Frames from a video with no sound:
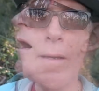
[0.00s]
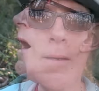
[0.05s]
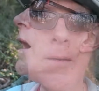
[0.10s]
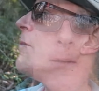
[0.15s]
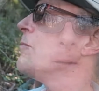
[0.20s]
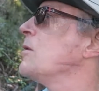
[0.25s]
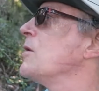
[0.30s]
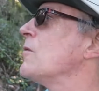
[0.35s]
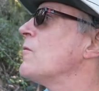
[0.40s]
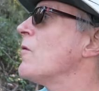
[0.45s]

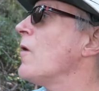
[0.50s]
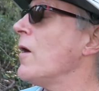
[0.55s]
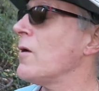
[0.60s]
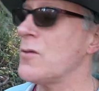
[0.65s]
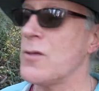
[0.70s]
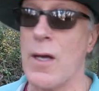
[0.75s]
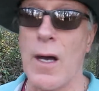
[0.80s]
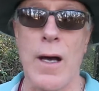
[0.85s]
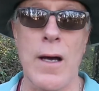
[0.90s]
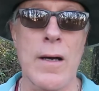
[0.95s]
Up in
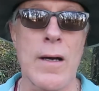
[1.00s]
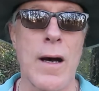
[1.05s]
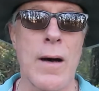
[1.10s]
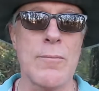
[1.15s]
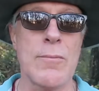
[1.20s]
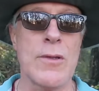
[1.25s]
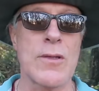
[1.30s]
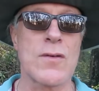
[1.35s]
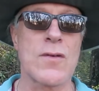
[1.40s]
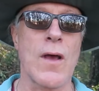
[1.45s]
Russia,
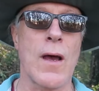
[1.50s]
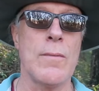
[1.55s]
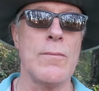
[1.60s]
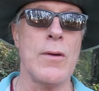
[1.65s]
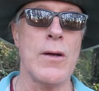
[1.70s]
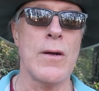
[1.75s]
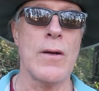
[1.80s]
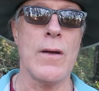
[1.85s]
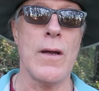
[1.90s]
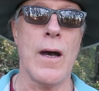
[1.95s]
up in
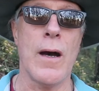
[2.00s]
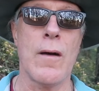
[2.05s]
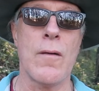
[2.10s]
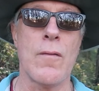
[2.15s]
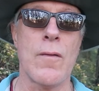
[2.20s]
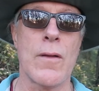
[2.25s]
Siberia,